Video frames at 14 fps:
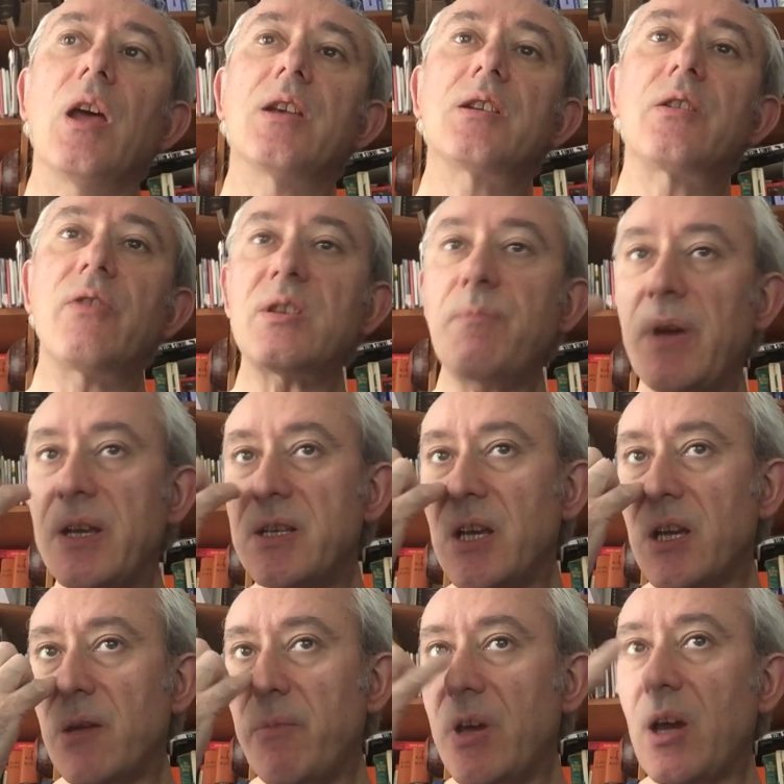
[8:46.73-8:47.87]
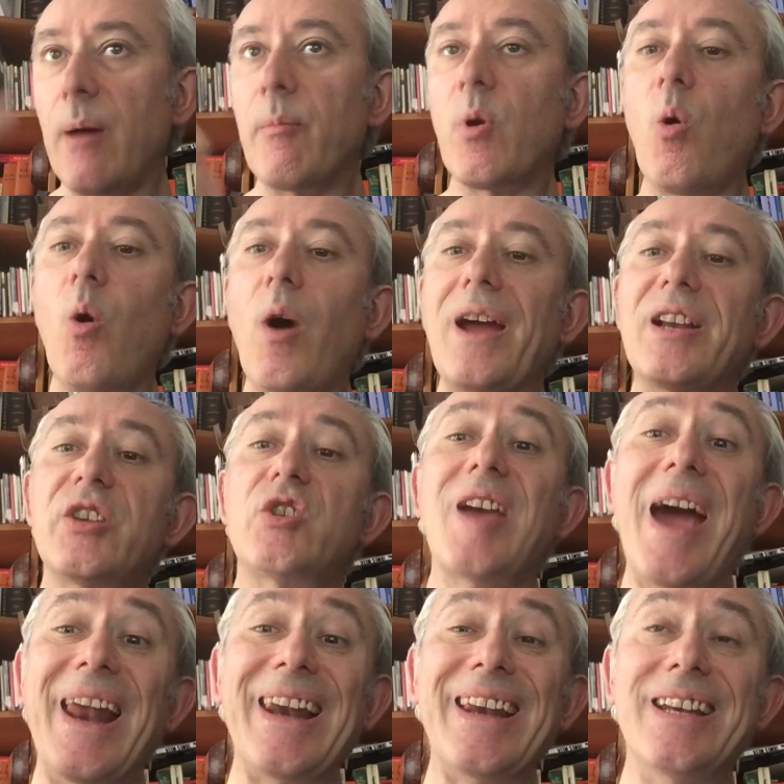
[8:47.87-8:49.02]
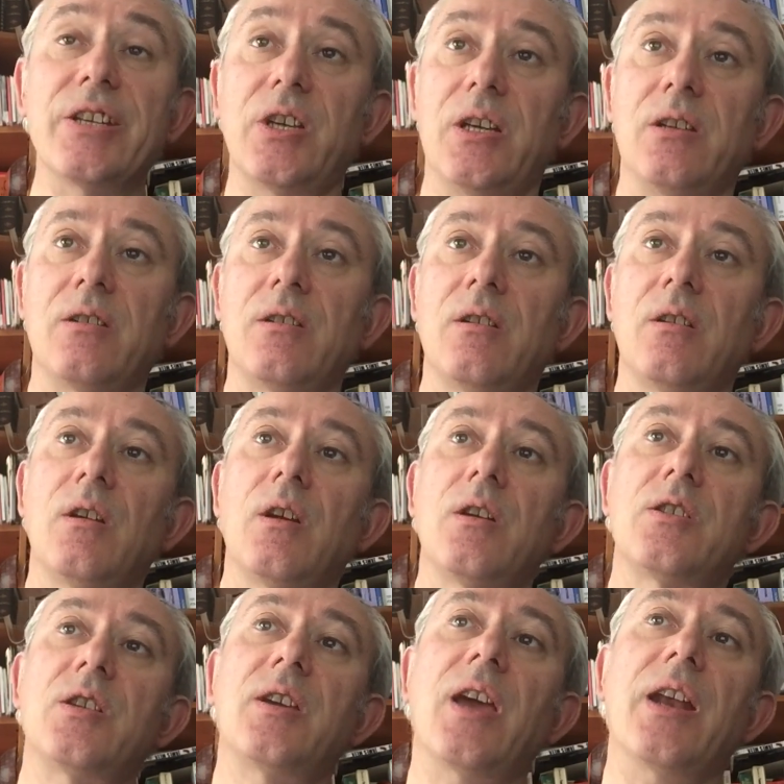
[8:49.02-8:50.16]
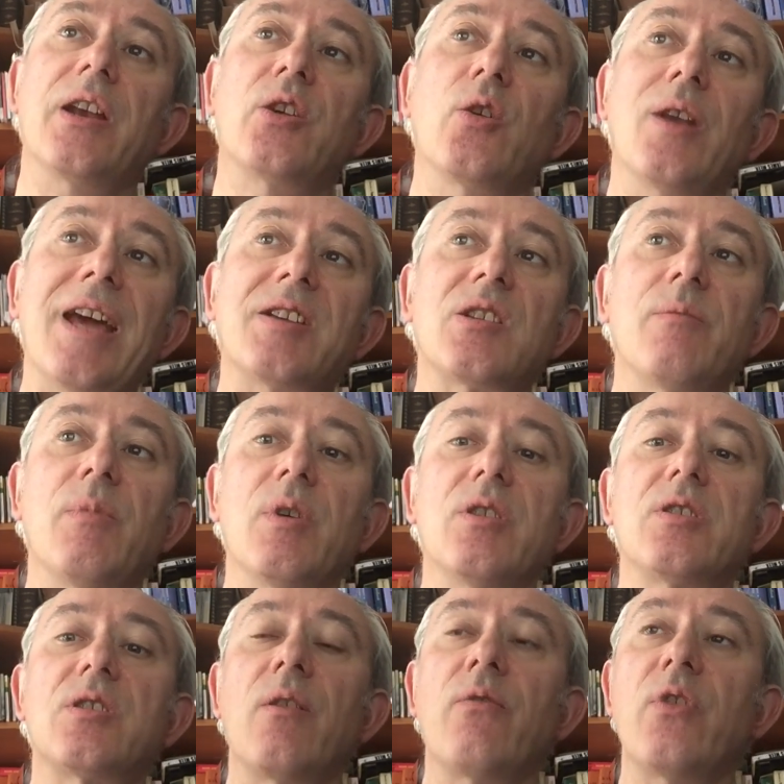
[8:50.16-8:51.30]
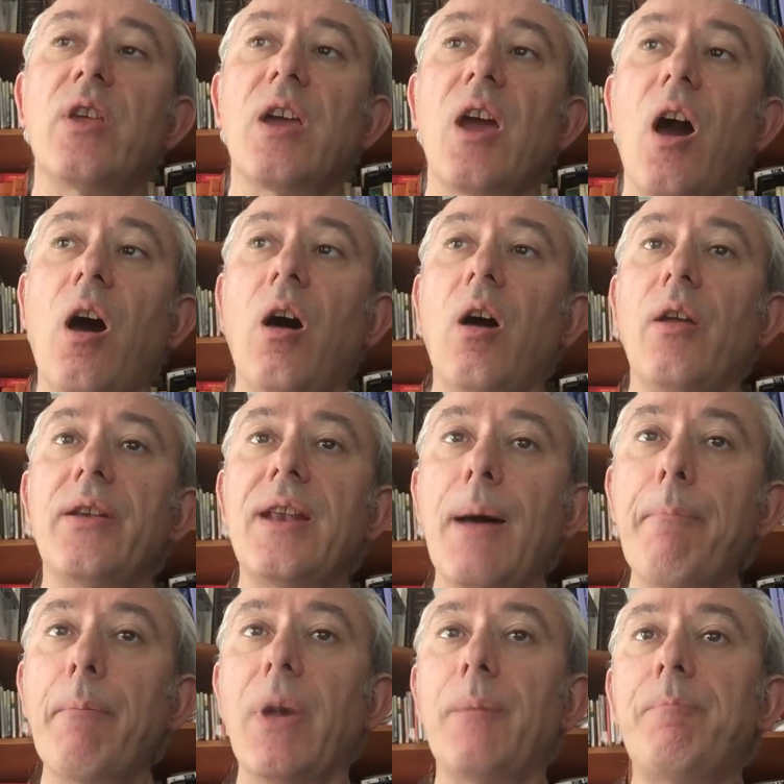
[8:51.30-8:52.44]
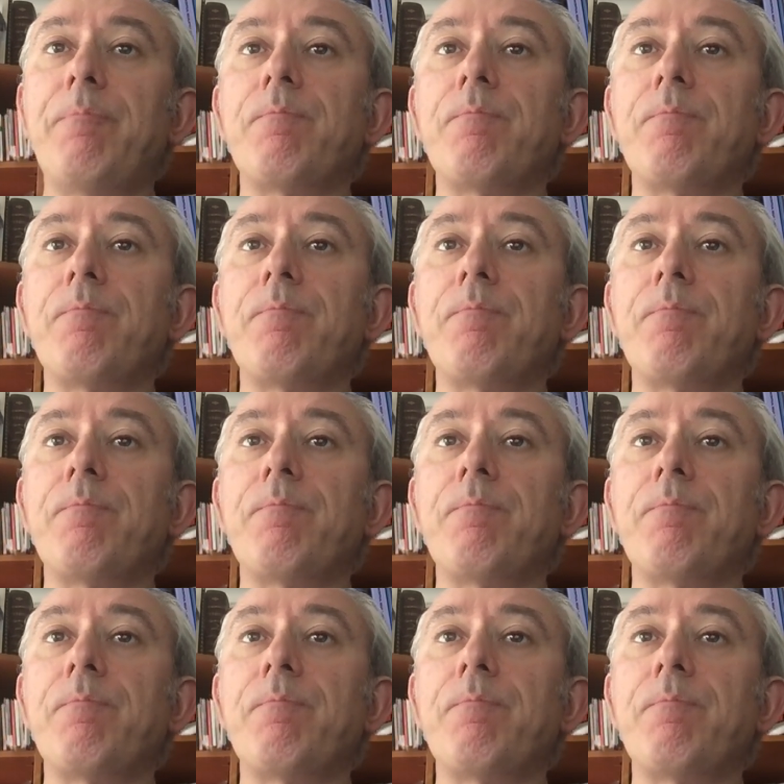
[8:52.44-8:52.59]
So this means it can become quite challenging to get good estimates of the R number.